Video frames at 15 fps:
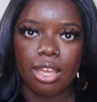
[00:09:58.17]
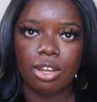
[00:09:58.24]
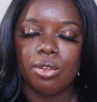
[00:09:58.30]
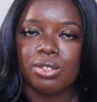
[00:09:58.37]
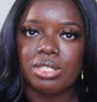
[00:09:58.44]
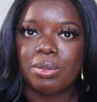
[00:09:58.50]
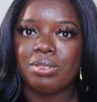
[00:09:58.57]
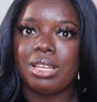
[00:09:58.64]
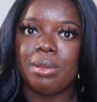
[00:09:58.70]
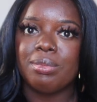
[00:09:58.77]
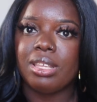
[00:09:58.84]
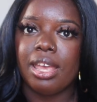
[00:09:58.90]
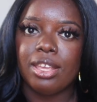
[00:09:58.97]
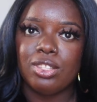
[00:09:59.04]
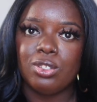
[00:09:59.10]
I know sometimes
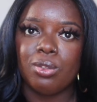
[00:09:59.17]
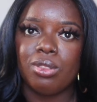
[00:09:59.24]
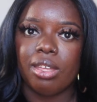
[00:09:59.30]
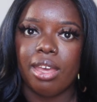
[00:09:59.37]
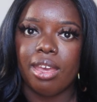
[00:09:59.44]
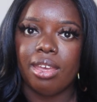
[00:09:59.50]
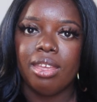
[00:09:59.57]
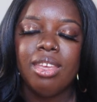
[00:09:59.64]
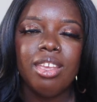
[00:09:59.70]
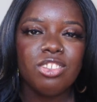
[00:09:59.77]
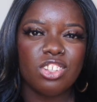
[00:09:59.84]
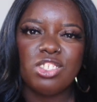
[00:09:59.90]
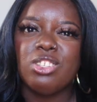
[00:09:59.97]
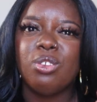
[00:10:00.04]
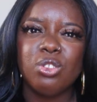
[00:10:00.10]
I do that.
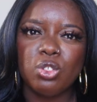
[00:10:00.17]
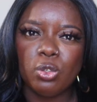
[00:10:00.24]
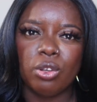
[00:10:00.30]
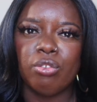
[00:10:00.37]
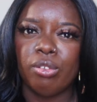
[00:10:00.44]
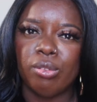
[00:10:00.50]
Just don't do it